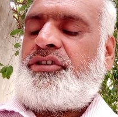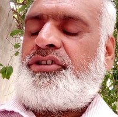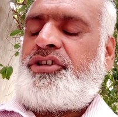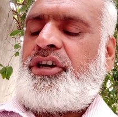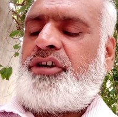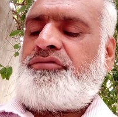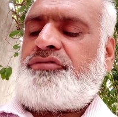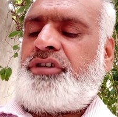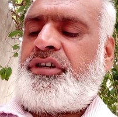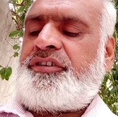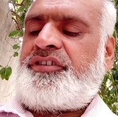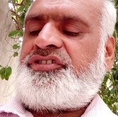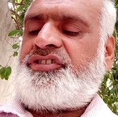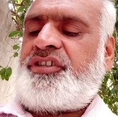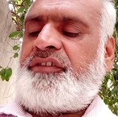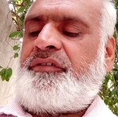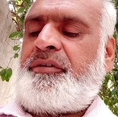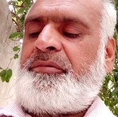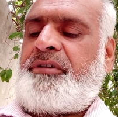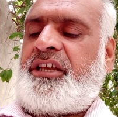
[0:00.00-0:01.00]
Total
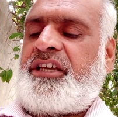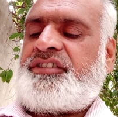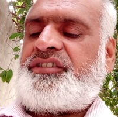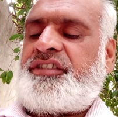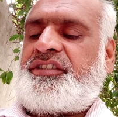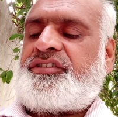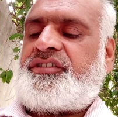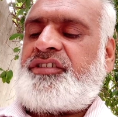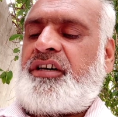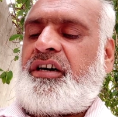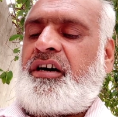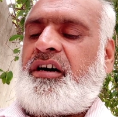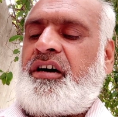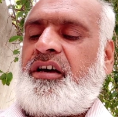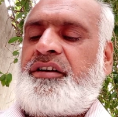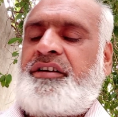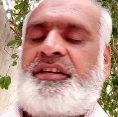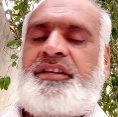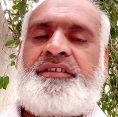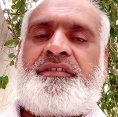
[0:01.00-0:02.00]
receivable assets
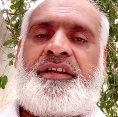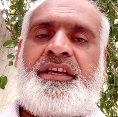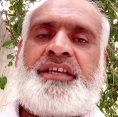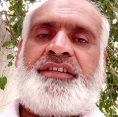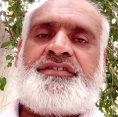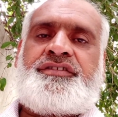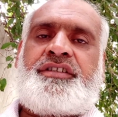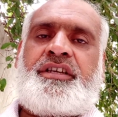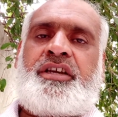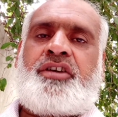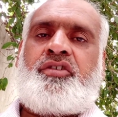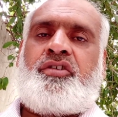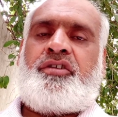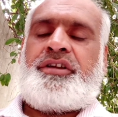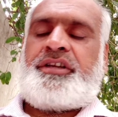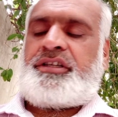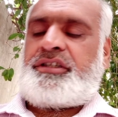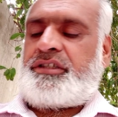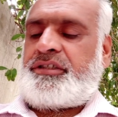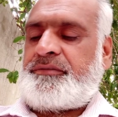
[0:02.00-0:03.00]
are decreased
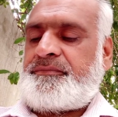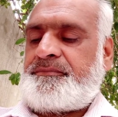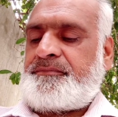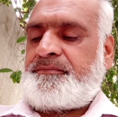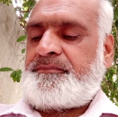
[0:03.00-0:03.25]
accordingly.